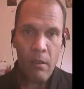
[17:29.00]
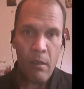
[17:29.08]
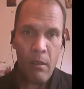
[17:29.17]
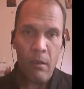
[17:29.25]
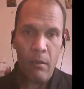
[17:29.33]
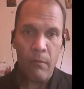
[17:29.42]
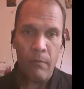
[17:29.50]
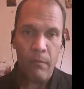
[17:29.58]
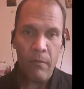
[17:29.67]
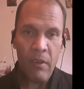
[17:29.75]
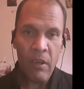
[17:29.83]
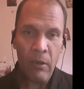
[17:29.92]
Um,
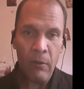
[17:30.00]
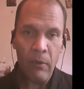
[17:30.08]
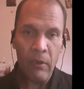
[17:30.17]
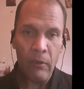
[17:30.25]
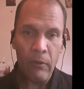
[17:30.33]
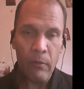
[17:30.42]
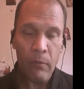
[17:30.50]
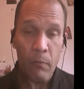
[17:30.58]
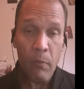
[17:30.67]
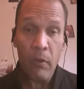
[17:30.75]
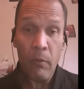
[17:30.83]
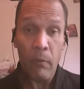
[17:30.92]
anyways,
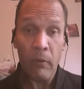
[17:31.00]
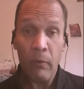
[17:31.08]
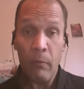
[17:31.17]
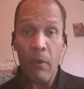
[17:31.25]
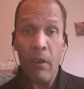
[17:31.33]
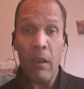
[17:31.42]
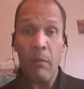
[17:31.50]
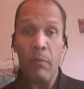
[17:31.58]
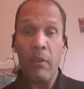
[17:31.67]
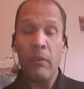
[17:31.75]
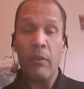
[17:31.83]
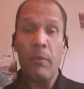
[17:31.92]
but the reason why I
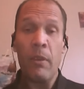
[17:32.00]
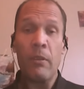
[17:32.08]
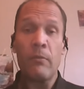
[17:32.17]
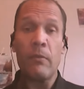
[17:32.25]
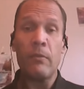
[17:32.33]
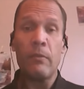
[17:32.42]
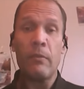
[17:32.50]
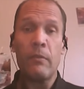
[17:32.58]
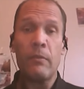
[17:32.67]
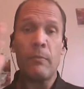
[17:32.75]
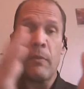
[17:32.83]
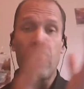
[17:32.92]
picked the Patriots
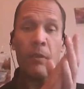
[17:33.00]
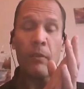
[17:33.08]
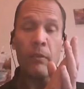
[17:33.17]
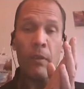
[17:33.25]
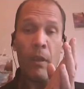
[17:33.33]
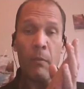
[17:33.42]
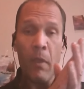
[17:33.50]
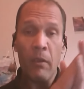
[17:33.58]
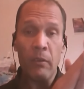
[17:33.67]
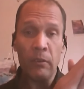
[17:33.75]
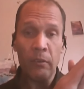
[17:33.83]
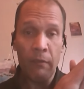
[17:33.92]
is because I'm
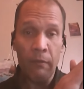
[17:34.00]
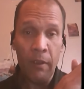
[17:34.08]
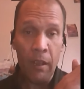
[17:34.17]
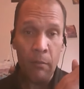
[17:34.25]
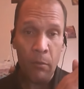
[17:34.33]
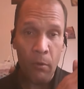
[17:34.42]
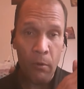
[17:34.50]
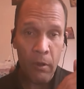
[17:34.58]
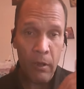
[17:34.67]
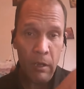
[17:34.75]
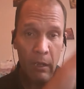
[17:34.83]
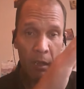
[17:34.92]
not just a
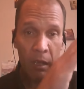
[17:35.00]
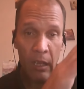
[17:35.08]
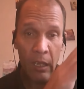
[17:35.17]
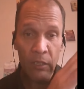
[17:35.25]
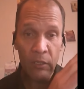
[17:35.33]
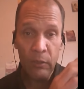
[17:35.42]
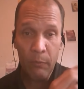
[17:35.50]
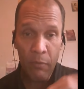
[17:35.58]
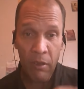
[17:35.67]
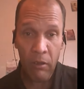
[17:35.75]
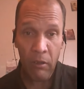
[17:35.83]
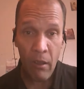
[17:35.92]
fanboy. It's
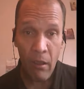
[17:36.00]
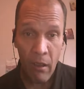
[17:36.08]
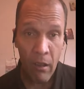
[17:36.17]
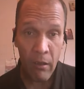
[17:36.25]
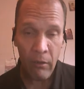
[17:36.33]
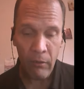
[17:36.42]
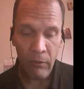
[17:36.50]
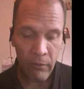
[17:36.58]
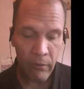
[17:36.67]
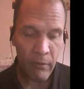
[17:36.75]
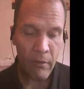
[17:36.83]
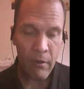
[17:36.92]
because